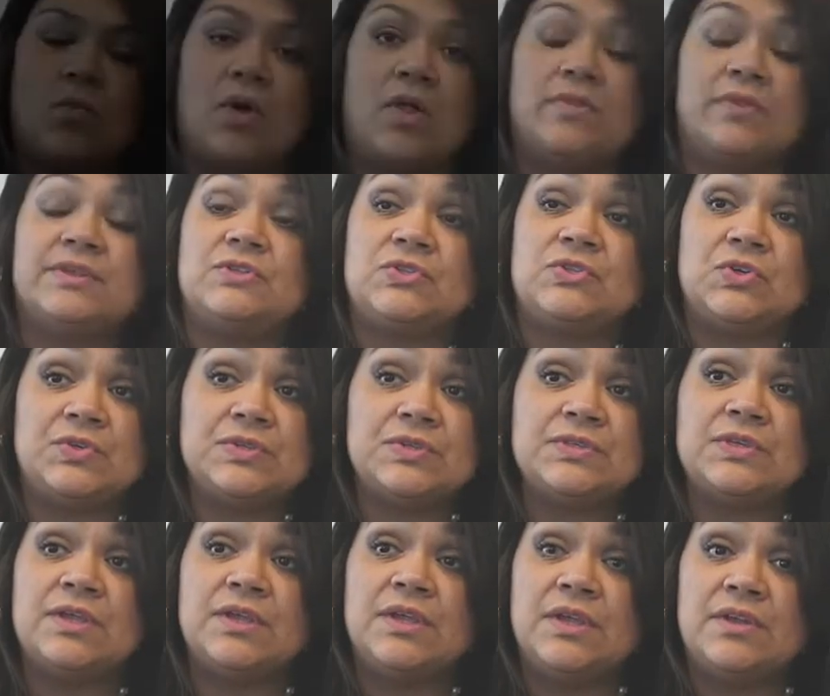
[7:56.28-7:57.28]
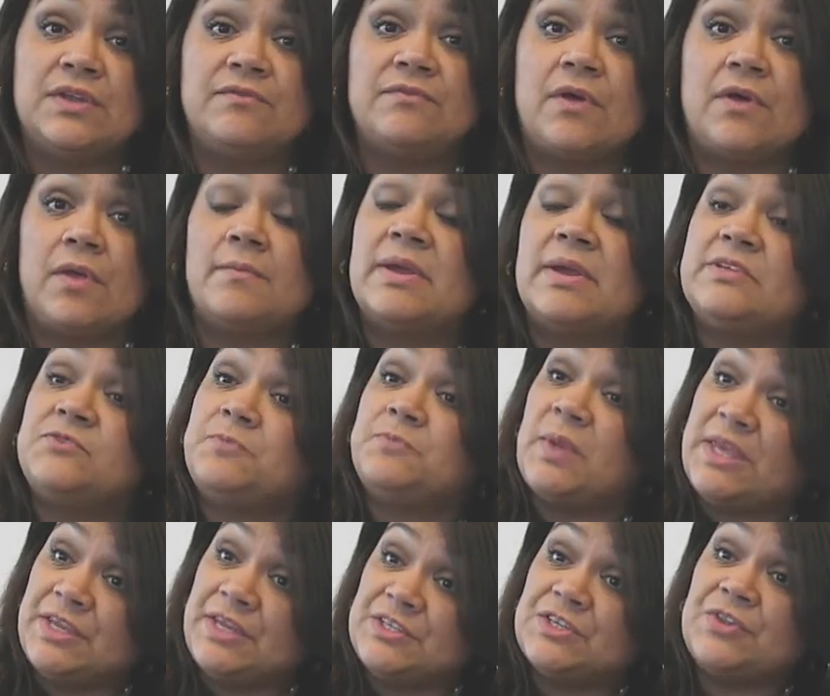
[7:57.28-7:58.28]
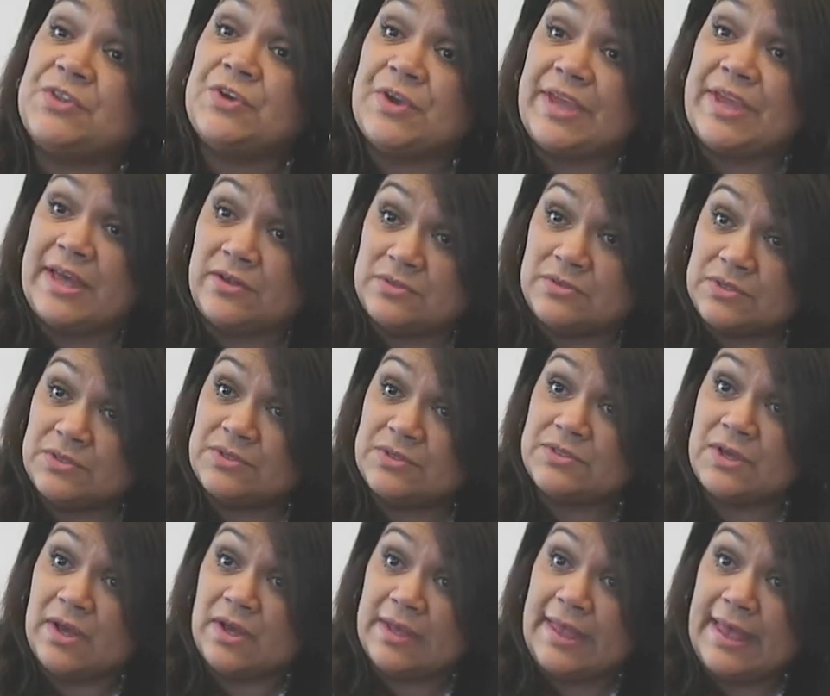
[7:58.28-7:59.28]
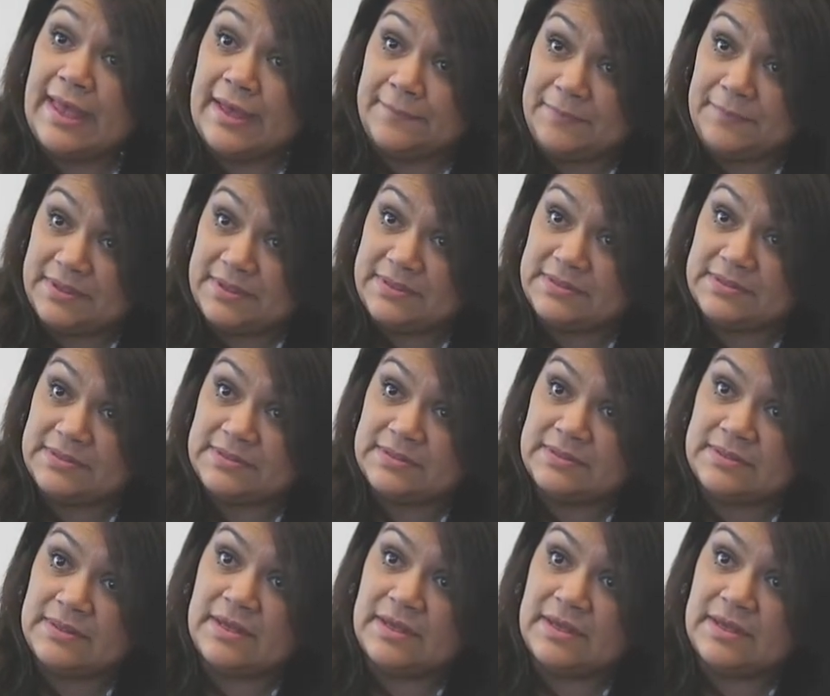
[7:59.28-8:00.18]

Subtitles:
The students can get involved by speaking to their counselors on campus.